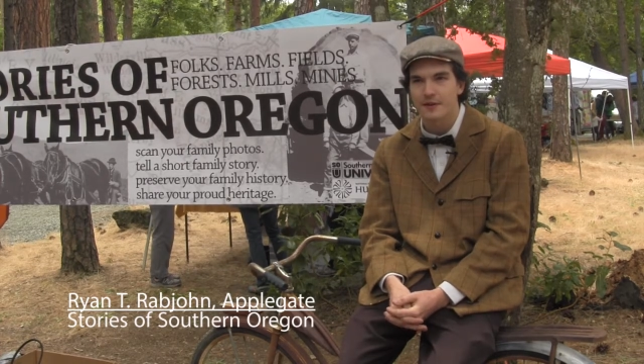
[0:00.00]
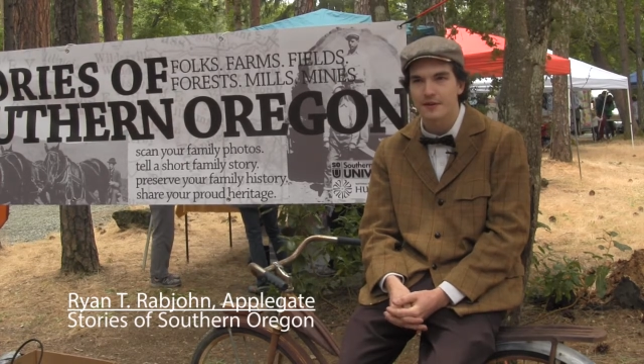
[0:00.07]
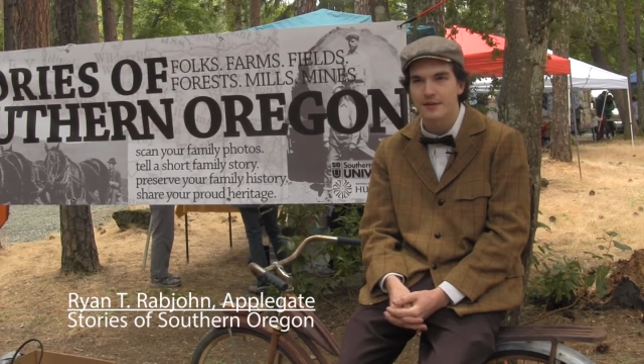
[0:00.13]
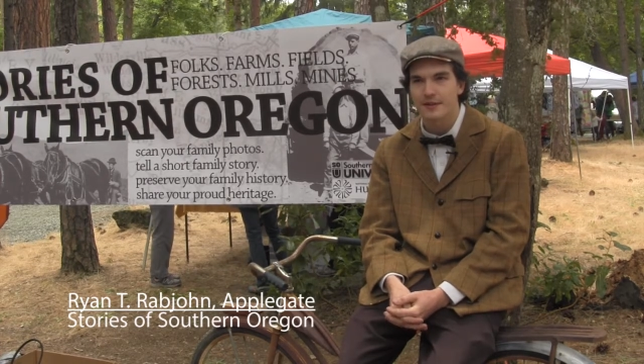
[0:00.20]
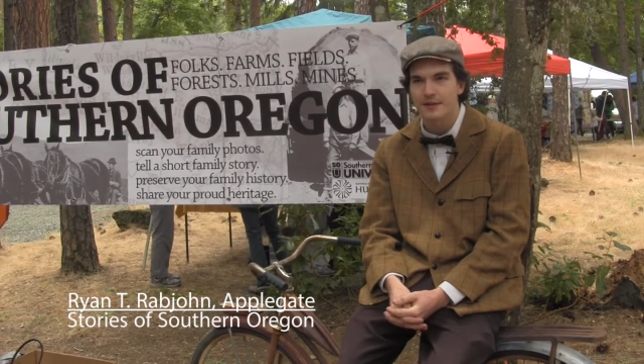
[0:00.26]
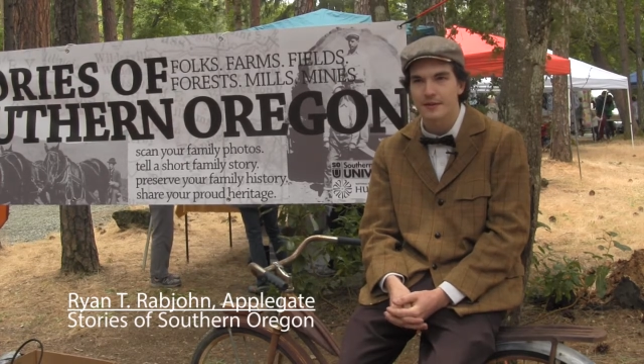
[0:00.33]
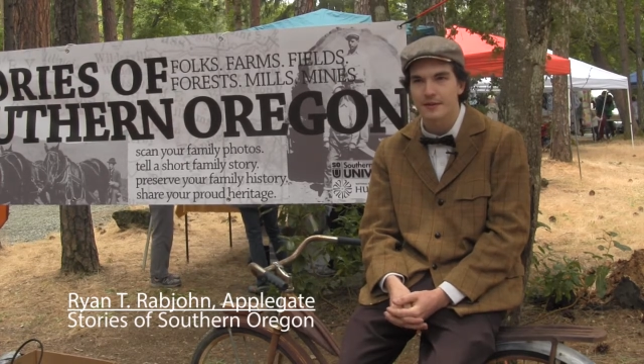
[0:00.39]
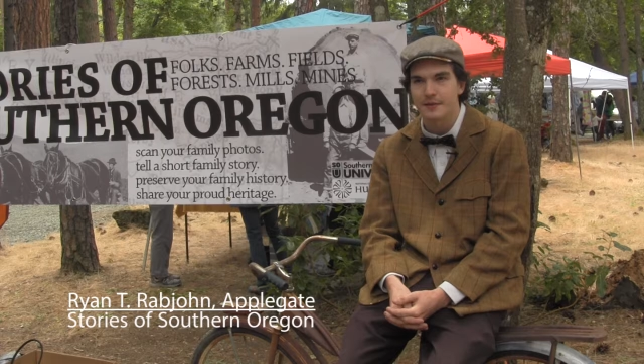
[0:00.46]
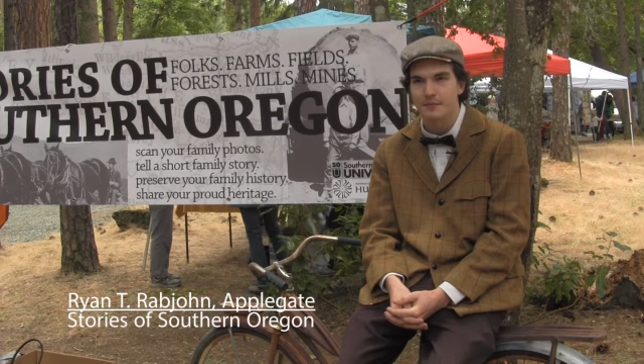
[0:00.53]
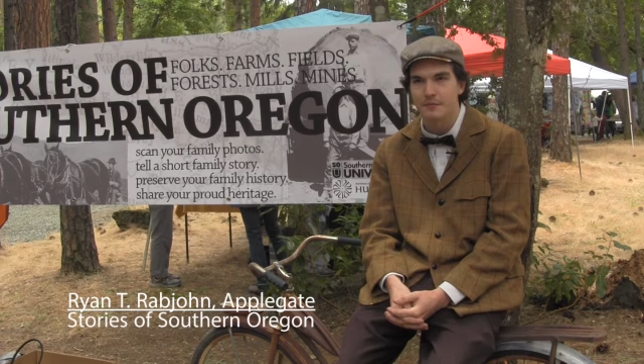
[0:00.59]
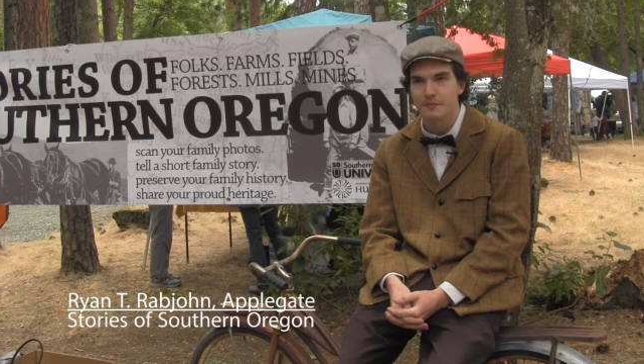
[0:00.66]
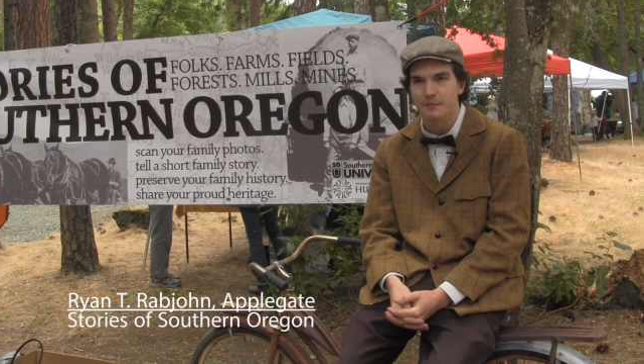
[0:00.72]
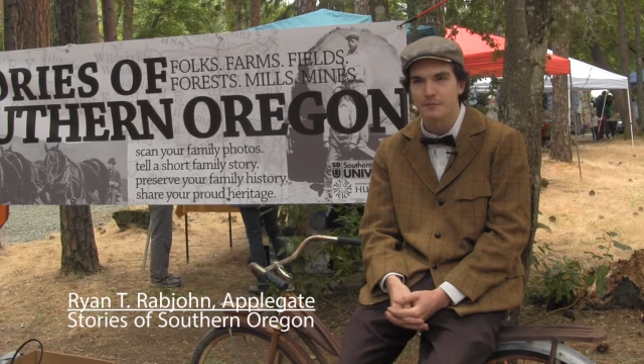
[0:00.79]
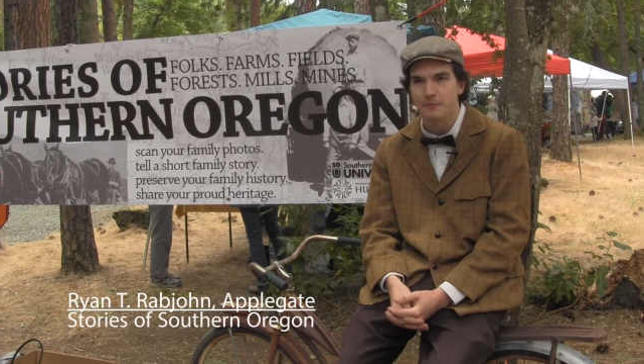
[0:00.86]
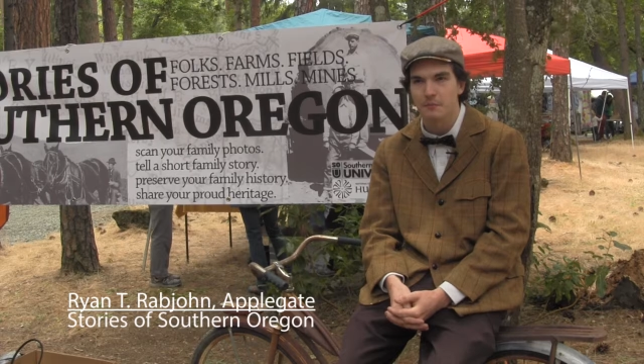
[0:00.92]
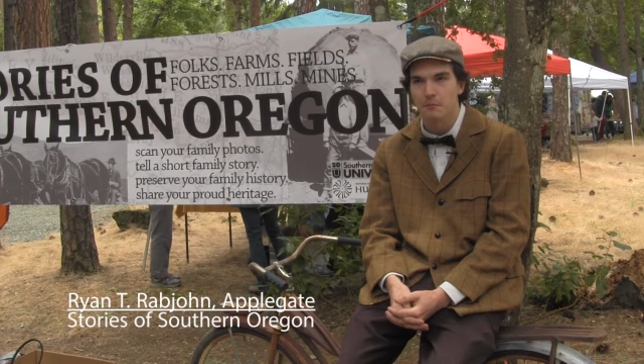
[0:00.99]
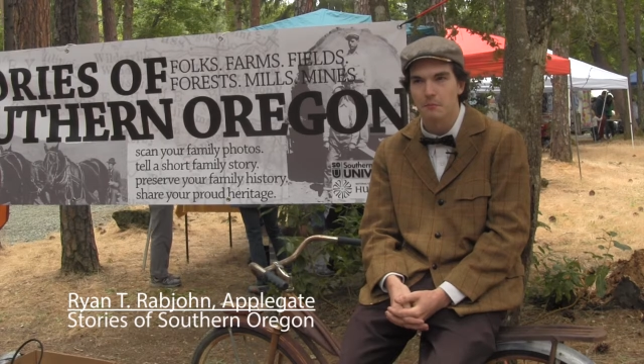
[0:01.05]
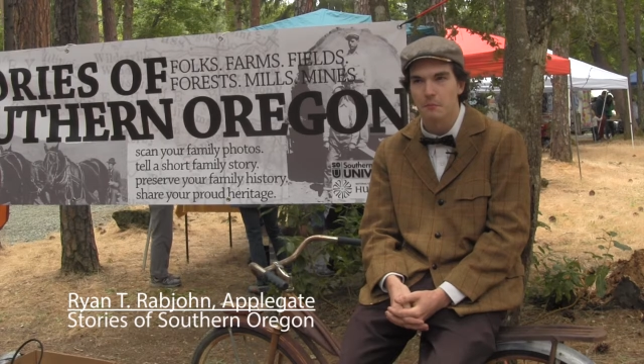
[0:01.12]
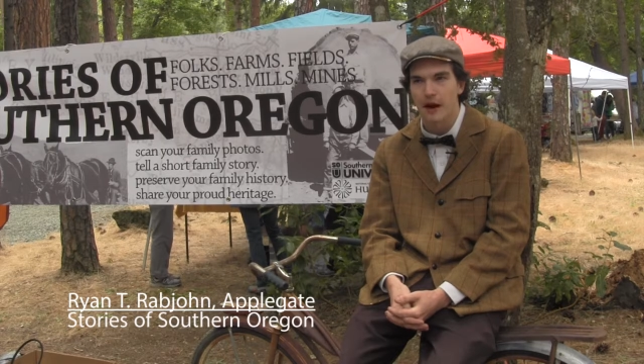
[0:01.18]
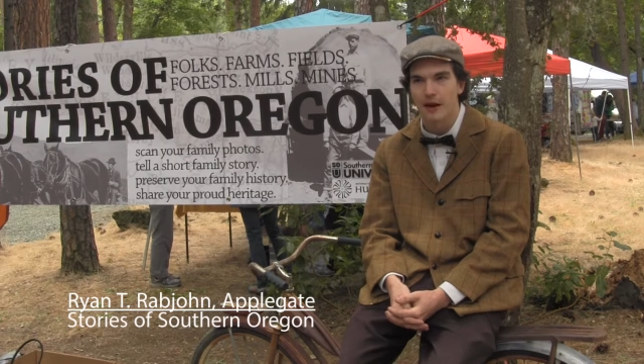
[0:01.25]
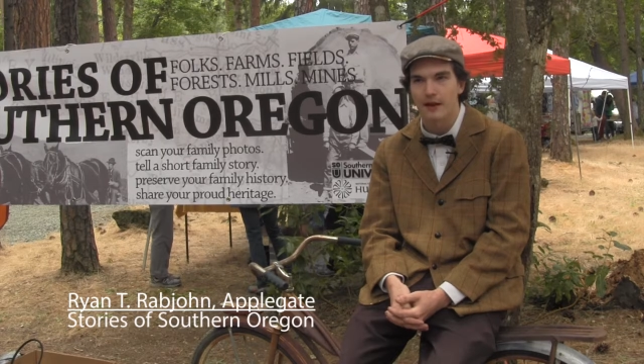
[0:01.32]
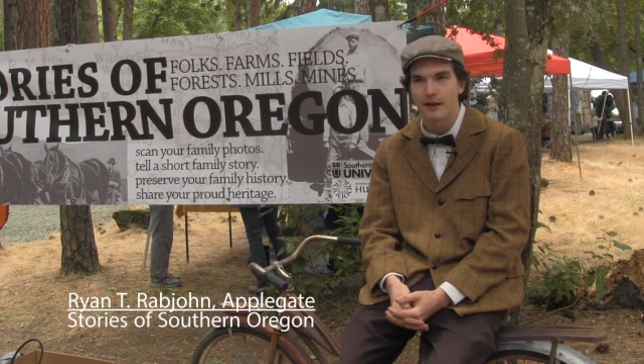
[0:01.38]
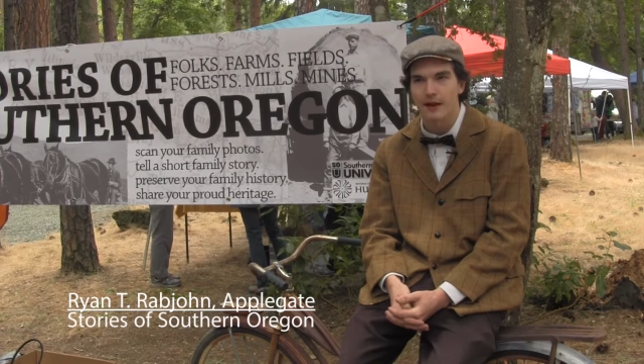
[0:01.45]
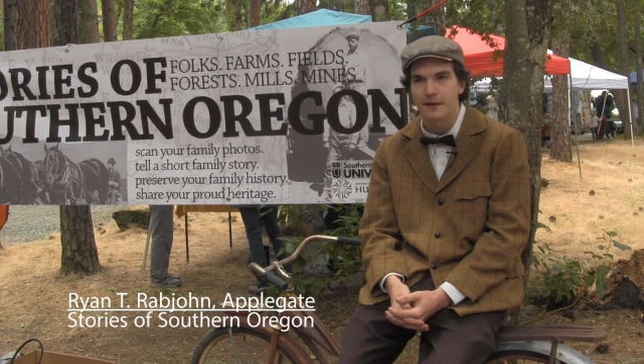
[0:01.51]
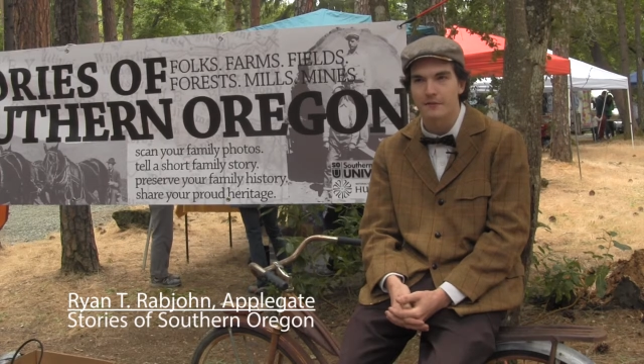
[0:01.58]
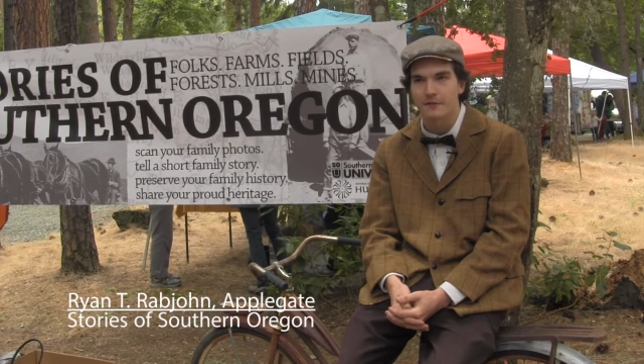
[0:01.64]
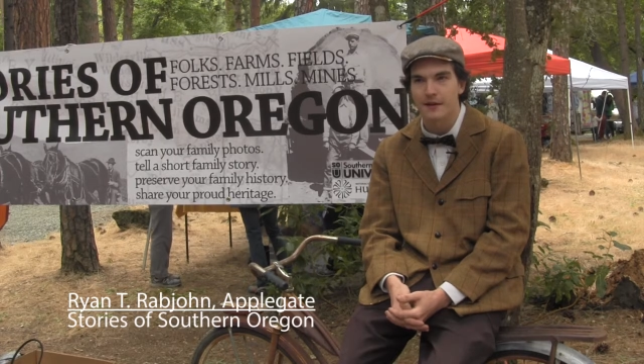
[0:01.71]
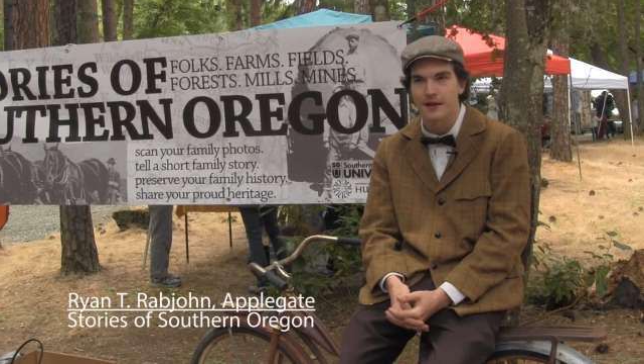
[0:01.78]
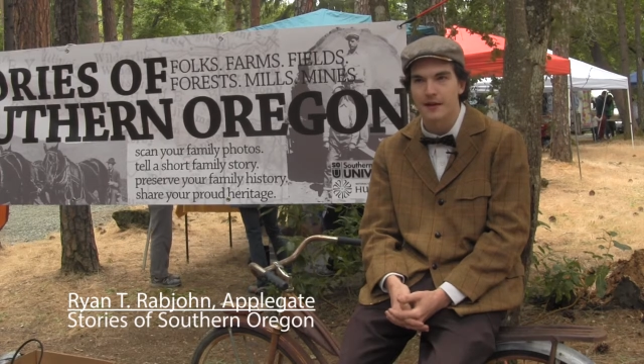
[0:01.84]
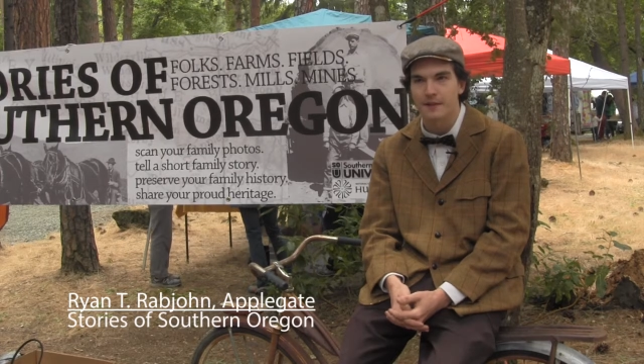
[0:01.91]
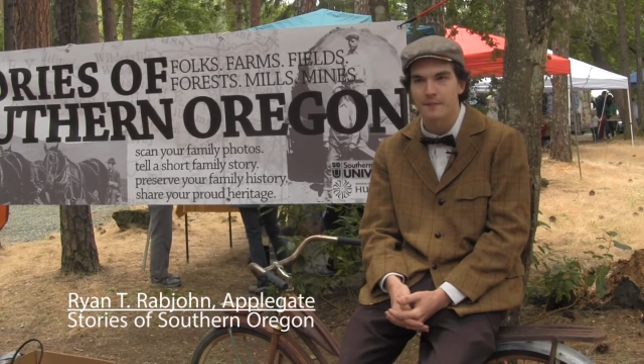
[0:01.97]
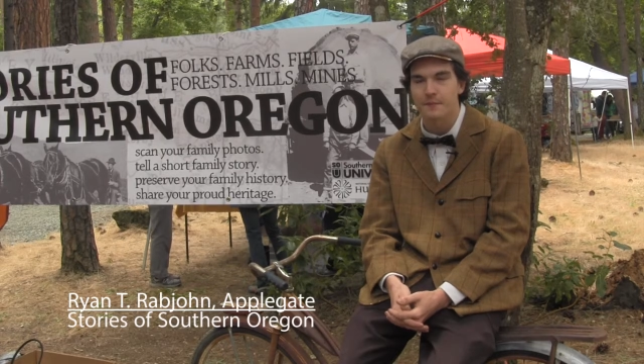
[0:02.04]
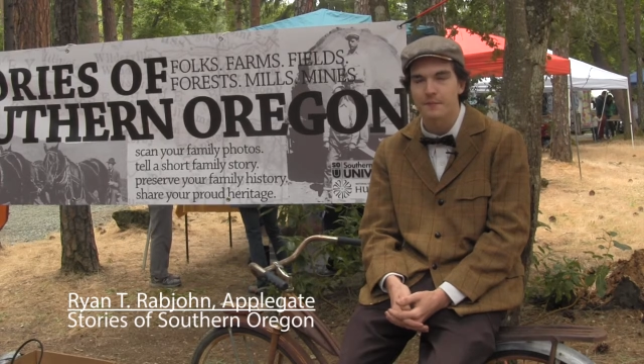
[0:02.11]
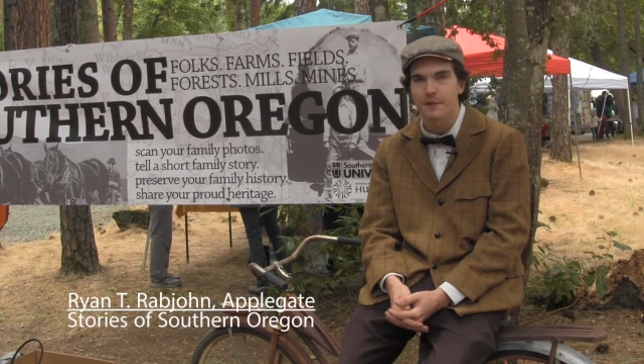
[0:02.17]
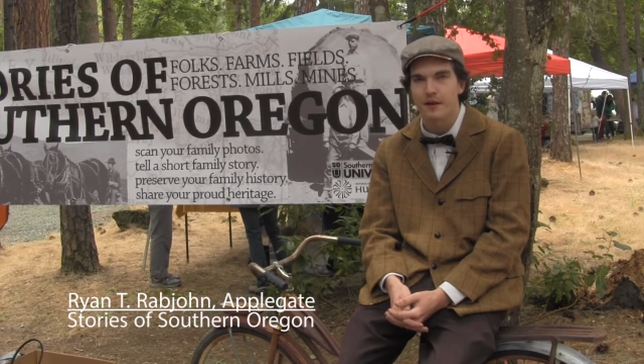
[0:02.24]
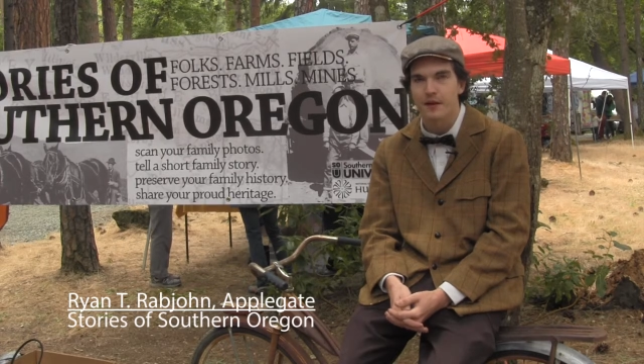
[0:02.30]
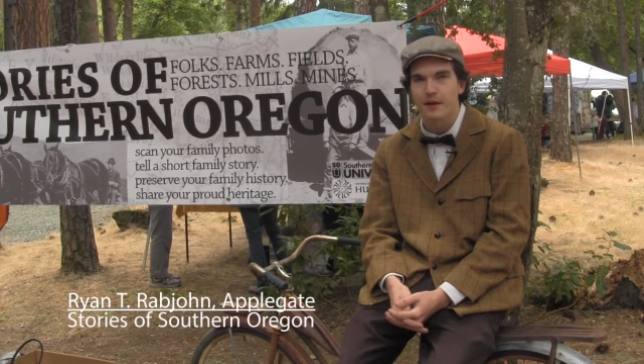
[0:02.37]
at least in my lifetime,